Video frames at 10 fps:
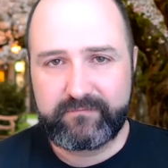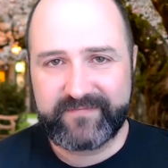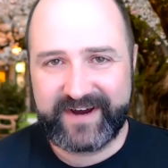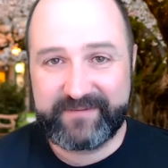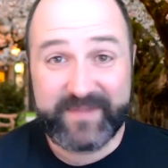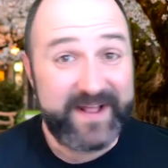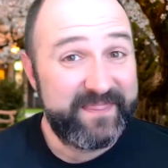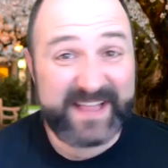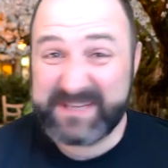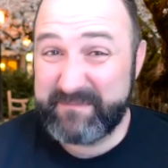right?
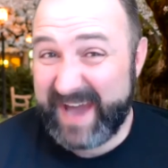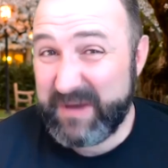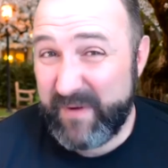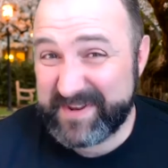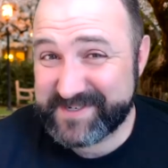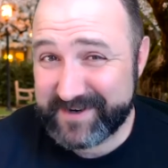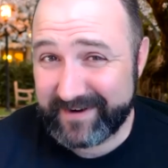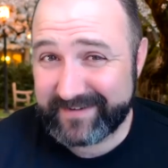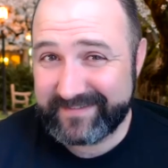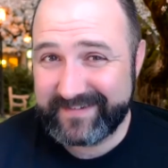That's a bad way to
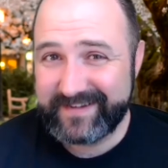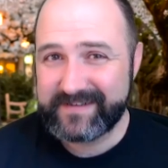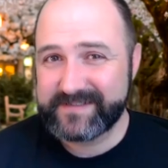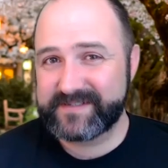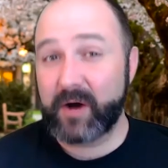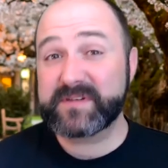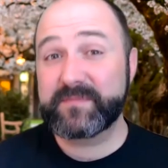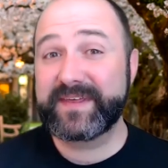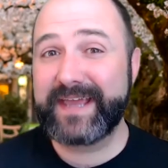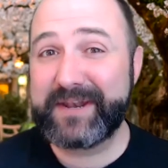start. Start with
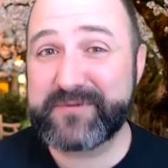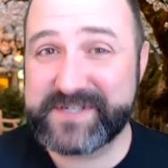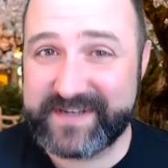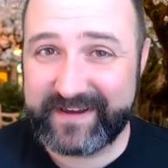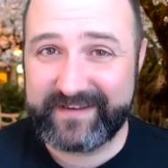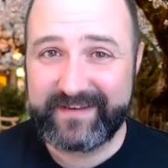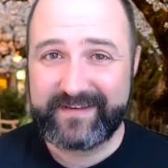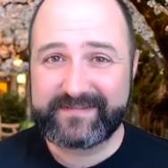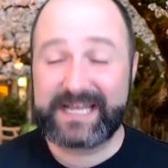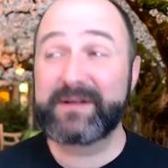something interesting.
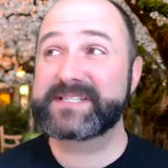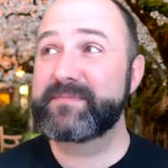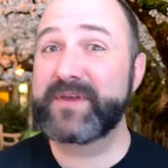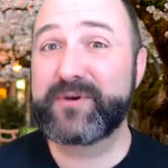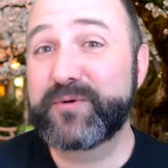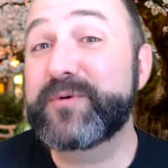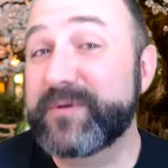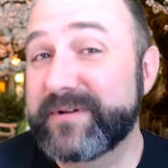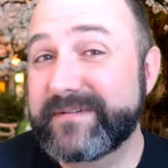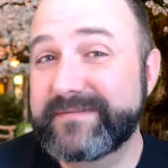Tell us something
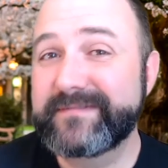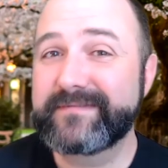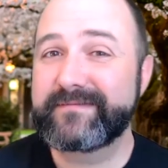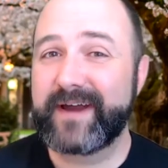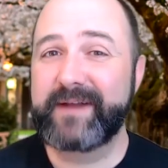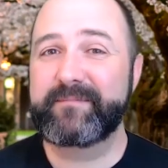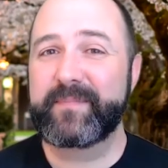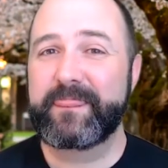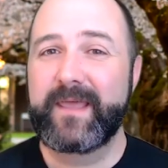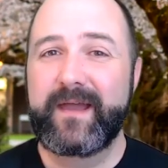cool, right?
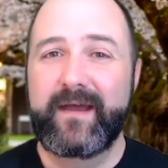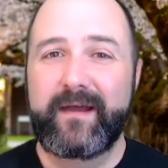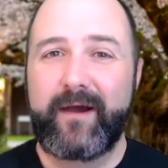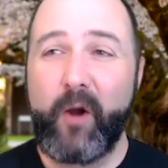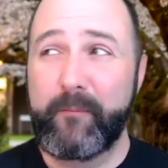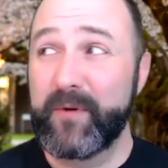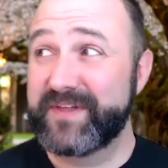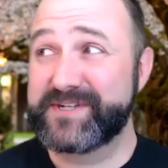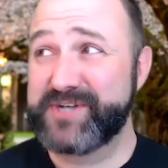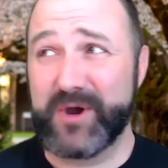Open with
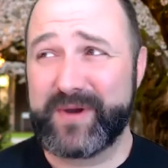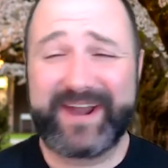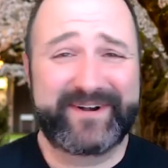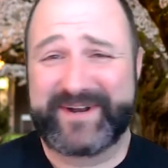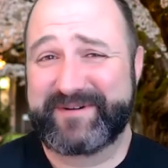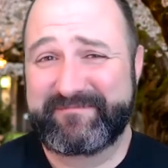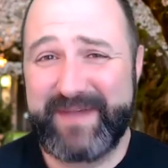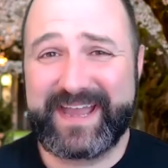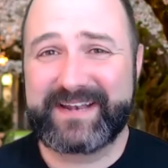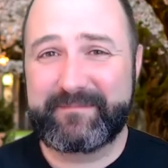a joke. I don't know.
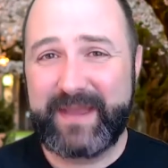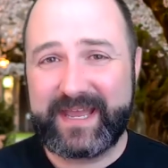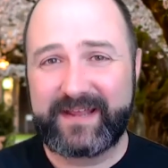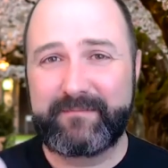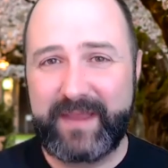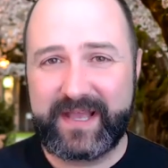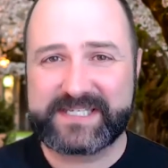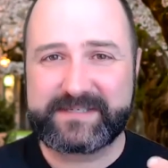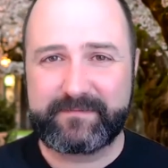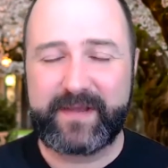Make
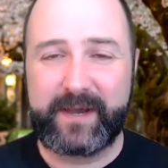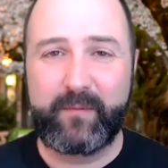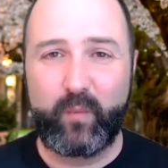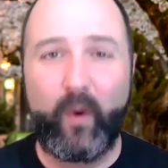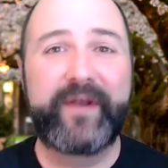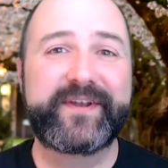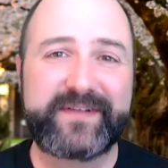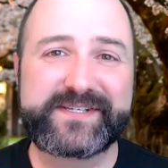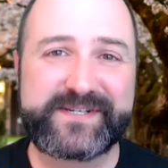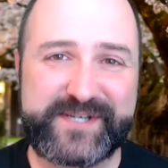us want to
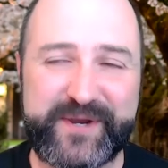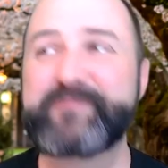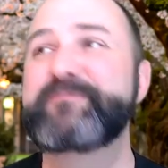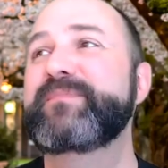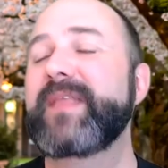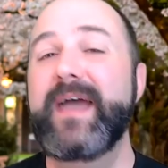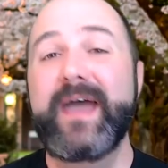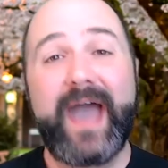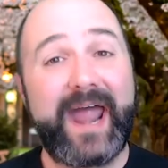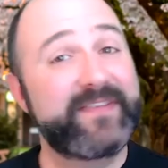listen to you.
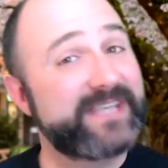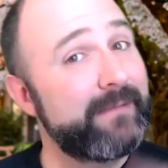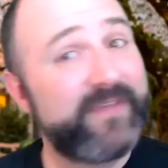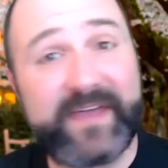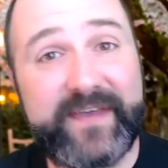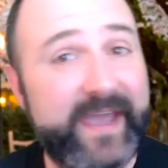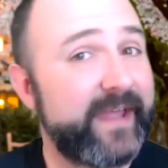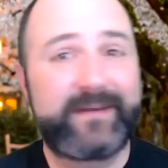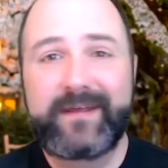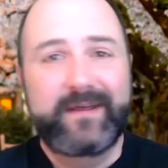And the same thing at the
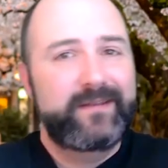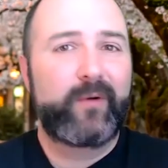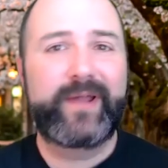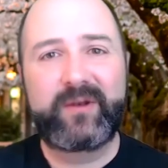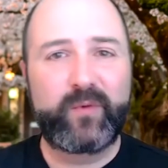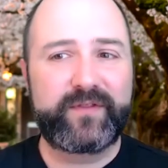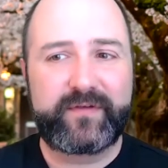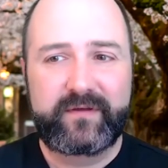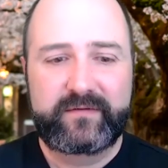end. Don't end with,